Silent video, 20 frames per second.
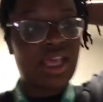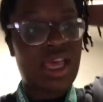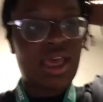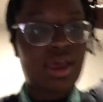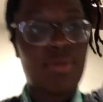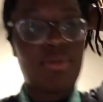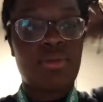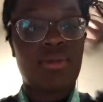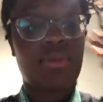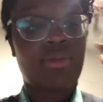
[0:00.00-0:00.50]

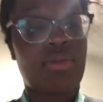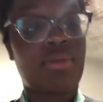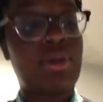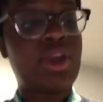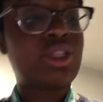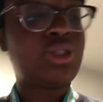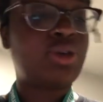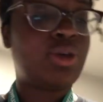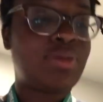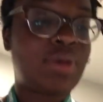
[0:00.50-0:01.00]
that
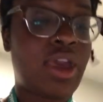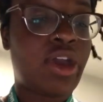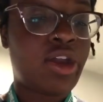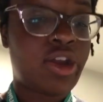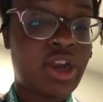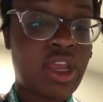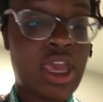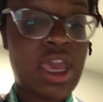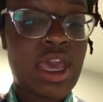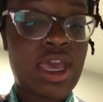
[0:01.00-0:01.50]
my sweet mate
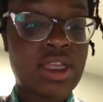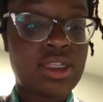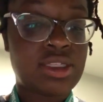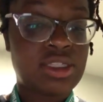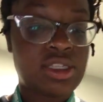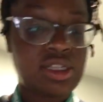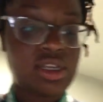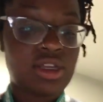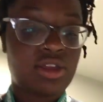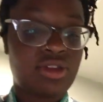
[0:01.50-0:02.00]
already had
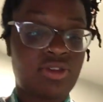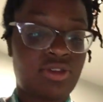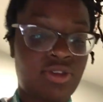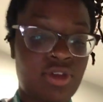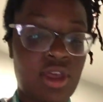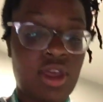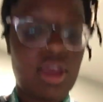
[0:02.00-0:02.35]
stuff.